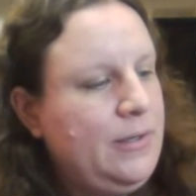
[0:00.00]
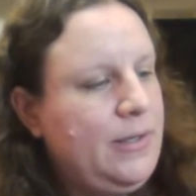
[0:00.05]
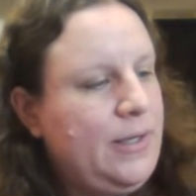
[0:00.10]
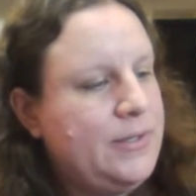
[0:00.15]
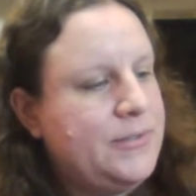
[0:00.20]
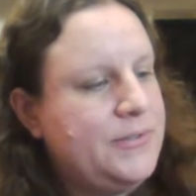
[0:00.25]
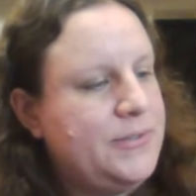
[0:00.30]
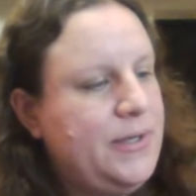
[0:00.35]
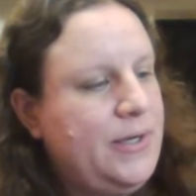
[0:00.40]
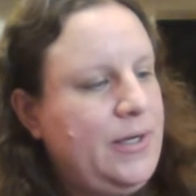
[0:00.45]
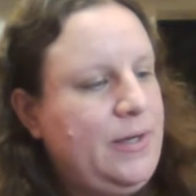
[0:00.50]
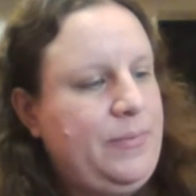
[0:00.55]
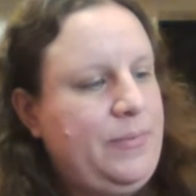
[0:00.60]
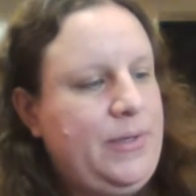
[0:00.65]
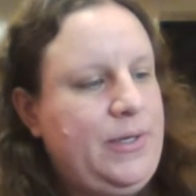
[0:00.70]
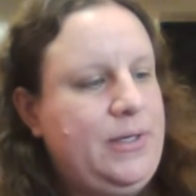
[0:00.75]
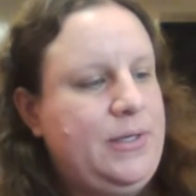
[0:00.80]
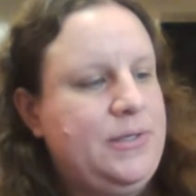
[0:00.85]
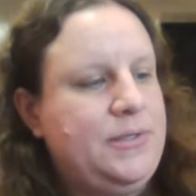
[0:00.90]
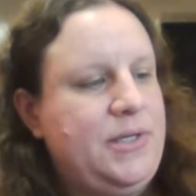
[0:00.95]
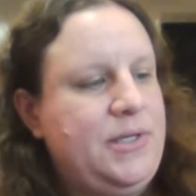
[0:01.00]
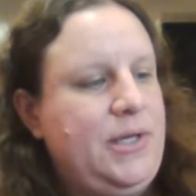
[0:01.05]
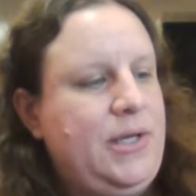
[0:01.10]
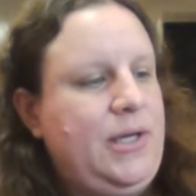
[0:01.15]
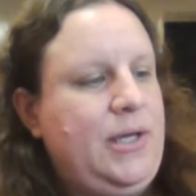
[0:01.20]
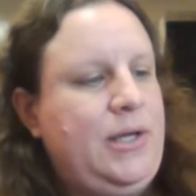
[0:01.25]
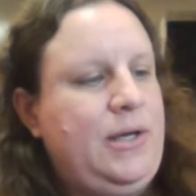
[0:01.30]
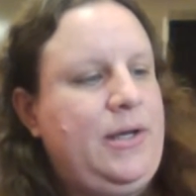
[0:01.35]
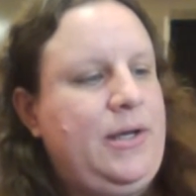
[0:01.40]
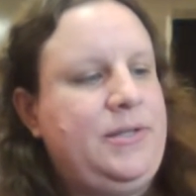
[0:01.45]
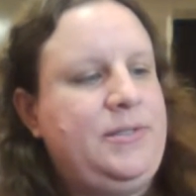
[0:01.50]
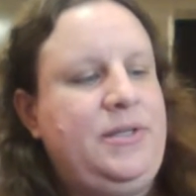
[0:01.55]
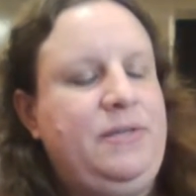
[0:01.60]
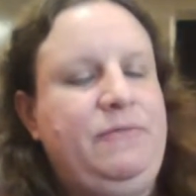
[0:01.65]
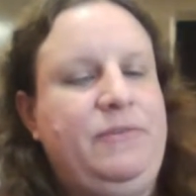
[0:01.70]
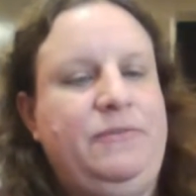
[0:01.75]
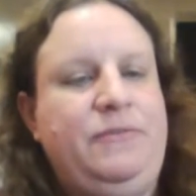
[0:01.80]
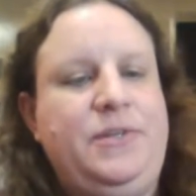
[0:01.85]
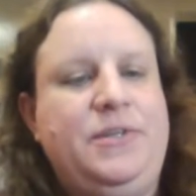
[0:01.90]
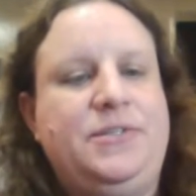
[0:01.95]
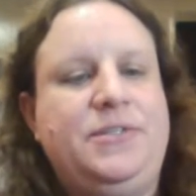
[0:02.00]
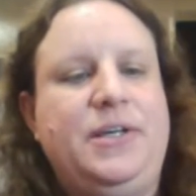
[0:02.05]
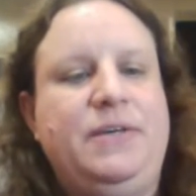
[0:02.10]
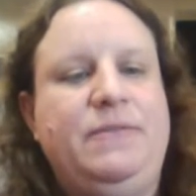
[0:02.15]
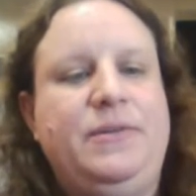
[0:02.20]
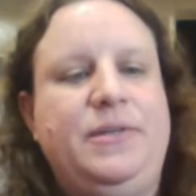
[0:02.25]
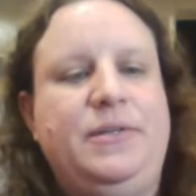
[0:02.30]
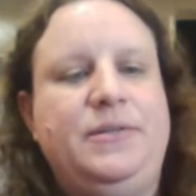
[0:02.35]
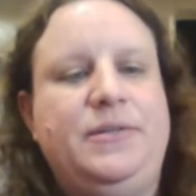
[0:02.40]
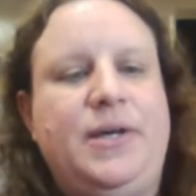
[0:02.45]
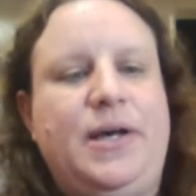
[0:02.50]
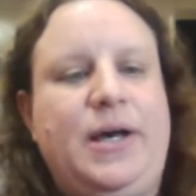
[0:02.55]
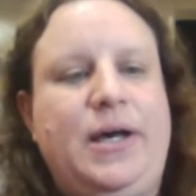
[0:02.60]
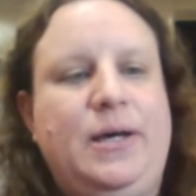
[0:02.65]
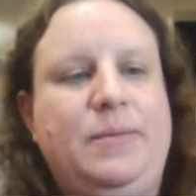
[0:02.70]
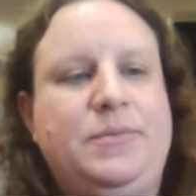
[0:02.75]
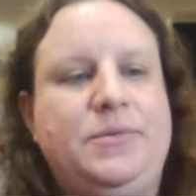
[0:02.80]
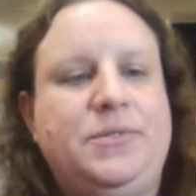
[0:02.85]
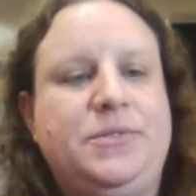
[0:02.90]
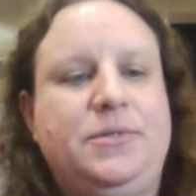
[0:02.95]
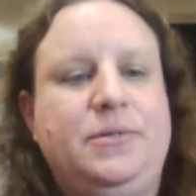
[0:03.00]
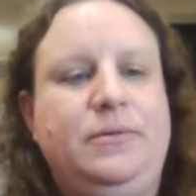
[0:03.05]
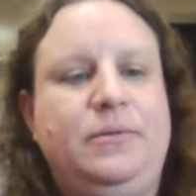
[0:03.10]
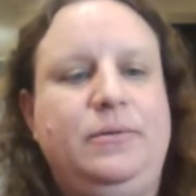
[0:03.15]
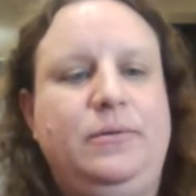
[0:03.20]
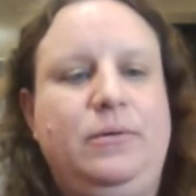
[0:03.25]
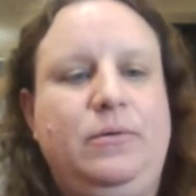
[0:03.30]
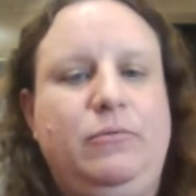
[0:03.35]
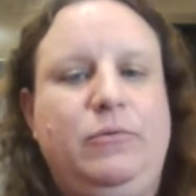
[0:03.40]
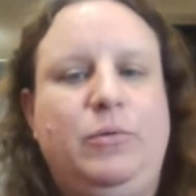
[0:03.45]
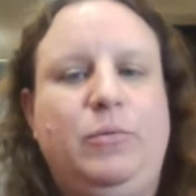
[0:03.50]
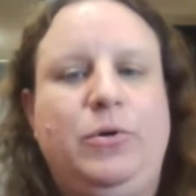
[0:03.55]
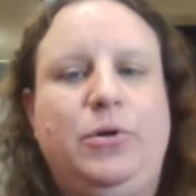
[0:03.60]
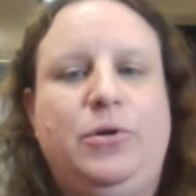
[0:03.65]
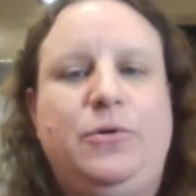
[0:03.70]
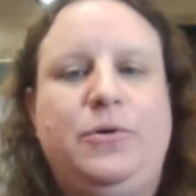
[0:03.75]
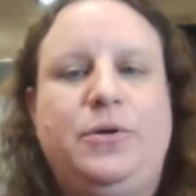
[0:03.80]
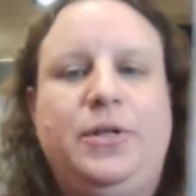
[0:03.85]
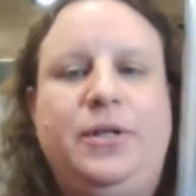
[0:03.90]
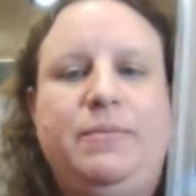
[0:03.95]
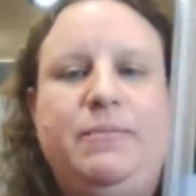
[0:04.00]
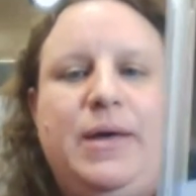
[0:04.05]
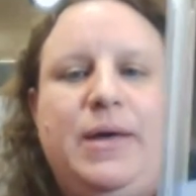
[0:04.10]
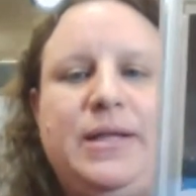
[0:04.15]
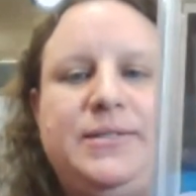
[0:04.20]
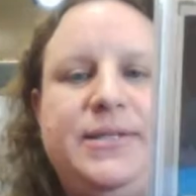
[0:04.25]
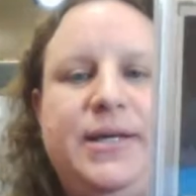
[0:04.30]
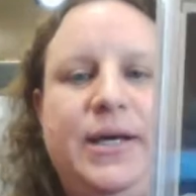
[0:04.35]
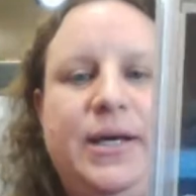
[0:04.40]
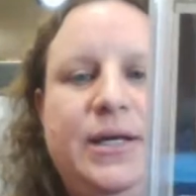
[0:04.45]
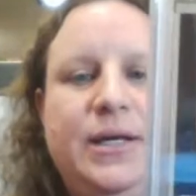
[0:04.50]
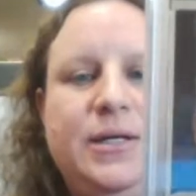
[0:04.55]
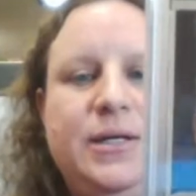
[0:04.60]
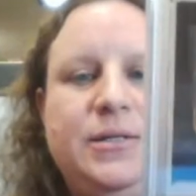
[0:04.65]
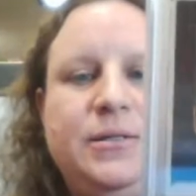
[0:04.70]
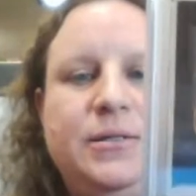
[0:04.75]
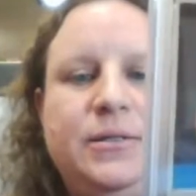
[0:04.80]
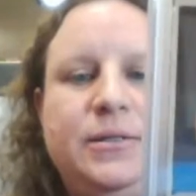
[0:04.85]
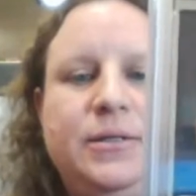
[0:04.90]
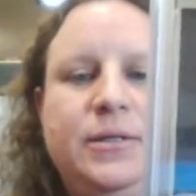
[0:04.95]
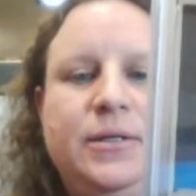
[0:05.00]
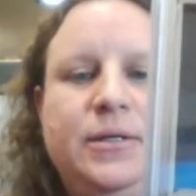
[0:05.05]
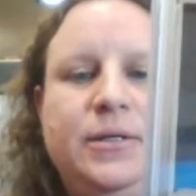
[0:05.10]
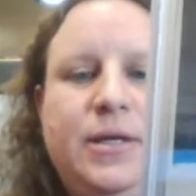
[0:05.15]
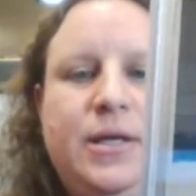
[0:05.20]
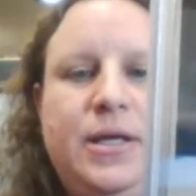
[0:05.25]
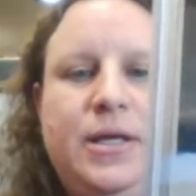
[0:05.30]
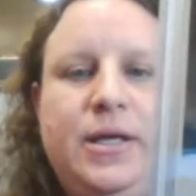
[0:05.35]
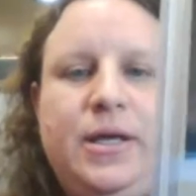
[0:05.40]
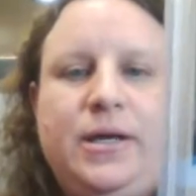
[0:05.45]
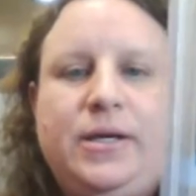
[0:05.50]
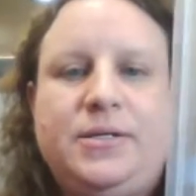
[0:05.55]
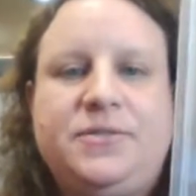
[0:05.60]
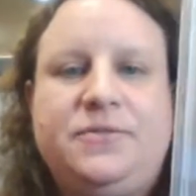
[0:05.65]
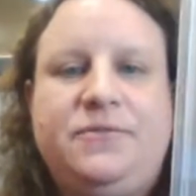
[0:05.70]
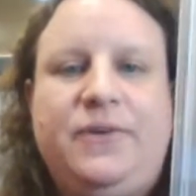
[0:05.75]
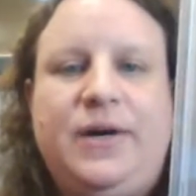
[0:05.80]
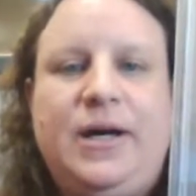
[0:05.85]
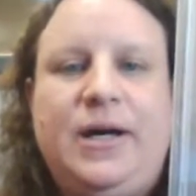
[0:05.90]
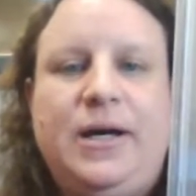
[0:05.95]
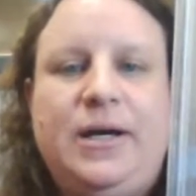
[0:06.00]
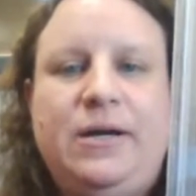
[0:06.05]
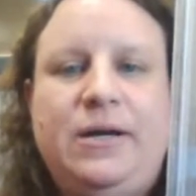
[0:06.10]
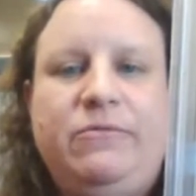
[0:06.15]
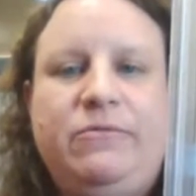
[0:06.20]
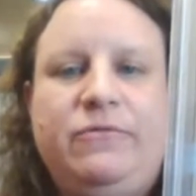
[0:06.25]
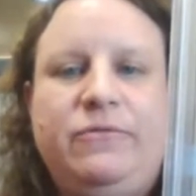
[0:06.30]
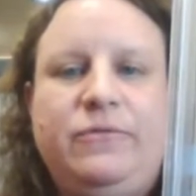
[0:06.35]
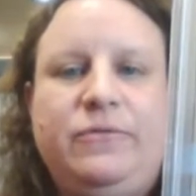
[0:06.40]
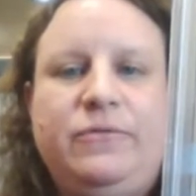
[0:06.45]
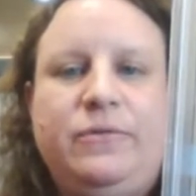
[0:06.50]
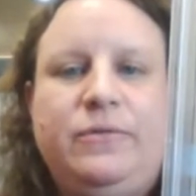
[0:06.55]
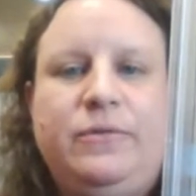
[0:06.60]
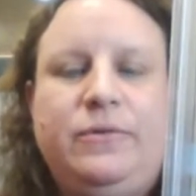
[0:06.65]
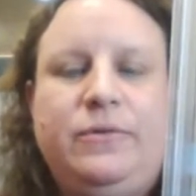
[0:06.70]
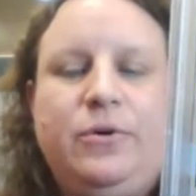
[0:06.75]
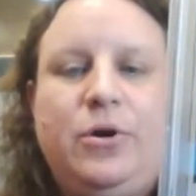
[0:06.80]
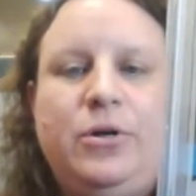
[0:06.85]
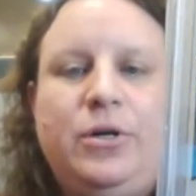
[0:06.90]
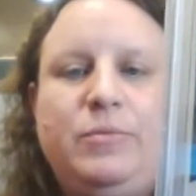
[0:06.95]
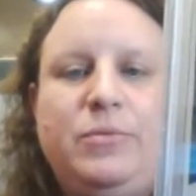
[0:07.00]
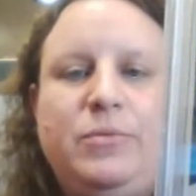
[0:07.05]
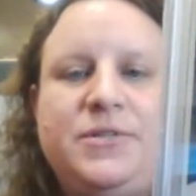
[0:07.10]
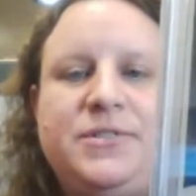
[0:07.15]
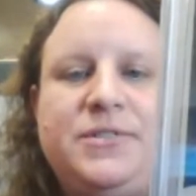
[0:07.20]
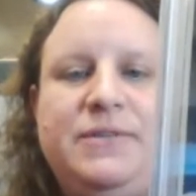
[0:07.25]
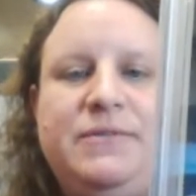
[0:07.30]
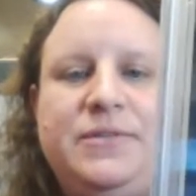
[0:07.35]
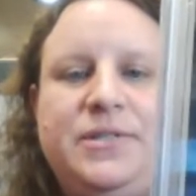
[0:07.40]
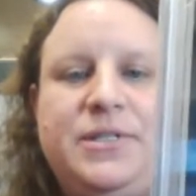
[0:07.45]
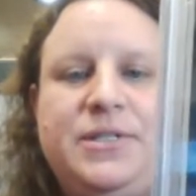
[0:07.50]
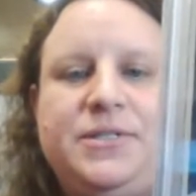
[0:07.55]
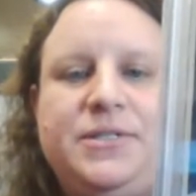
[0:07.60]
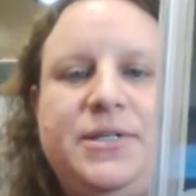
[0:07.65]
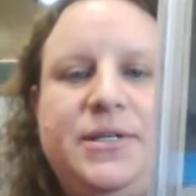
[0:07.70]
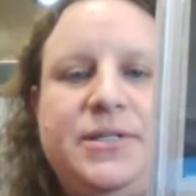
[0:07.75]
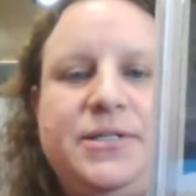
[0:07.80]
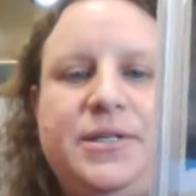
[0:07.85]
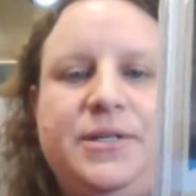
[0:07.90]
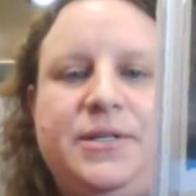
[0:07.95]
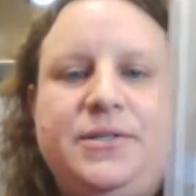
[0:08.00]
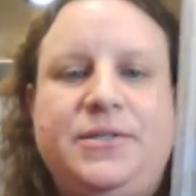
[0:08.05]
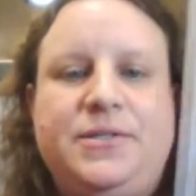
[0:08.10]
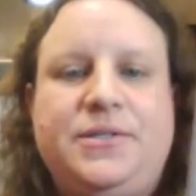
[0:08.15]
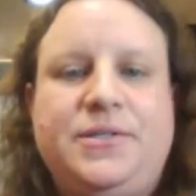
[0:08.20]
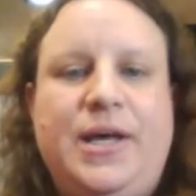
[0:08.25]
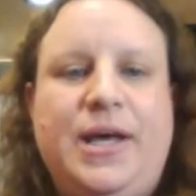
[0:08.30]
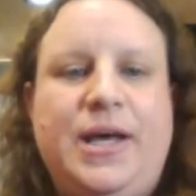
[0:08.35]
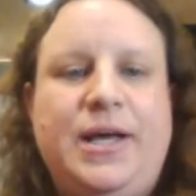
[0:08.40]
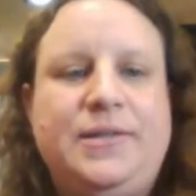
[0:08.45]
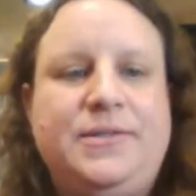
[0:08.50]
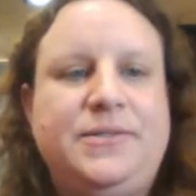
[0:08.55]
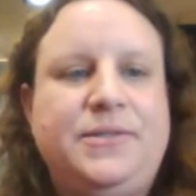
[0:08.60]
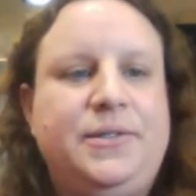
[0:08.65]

Next up is a 1957 Topps Roberto Clemente EX5, card number 76 in the set.